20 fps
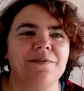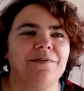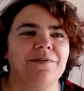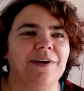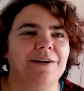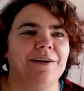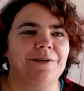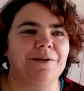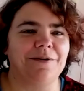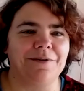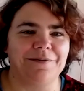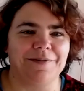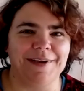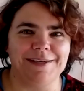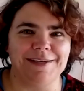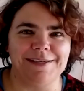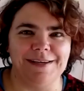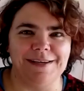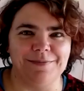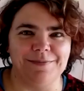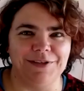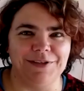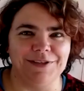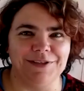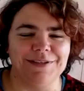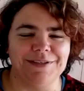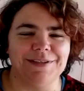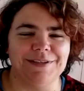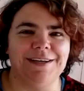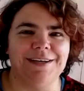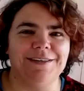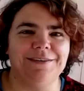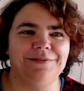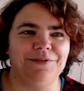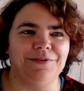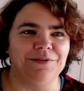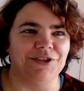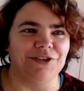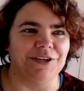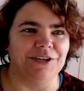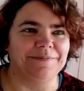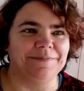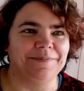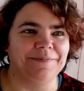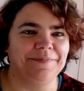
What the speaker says: foul of Getty Images in the future.